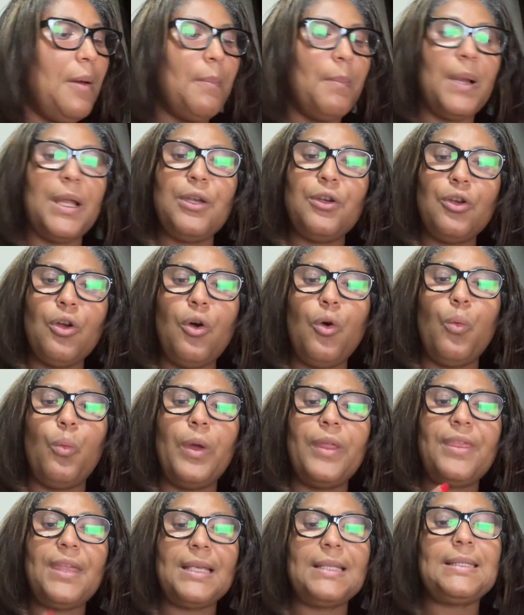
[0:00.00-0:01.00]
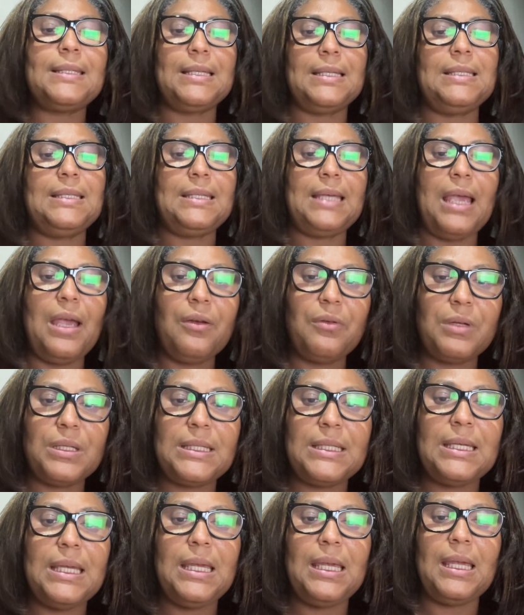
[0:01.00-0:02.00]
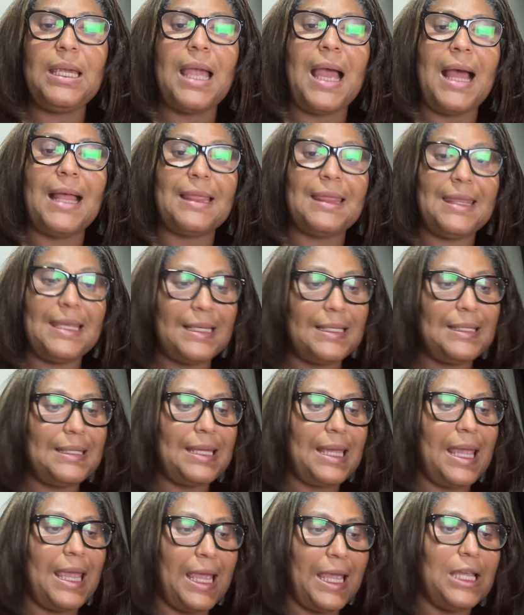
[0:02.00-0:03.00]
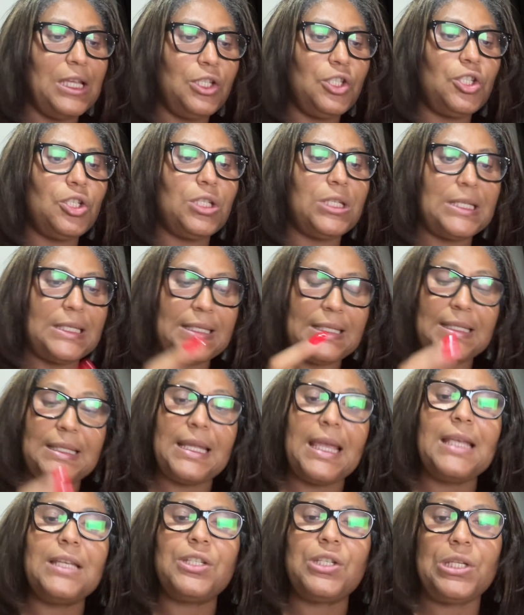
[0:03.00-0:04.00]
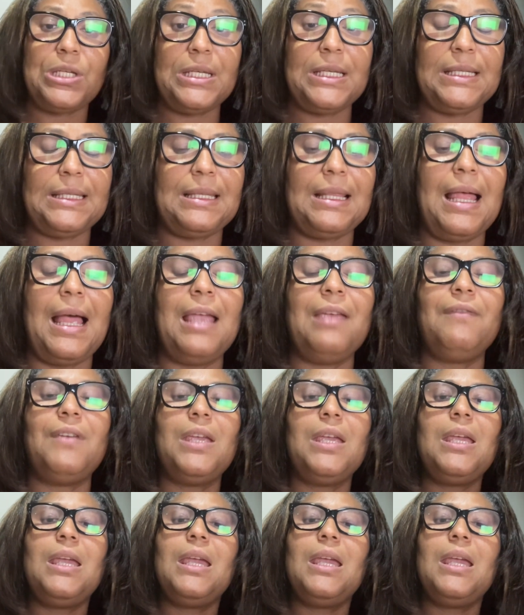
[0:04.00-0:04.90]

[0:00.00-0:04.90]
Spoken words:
but no, with his integrity at this stage in his life,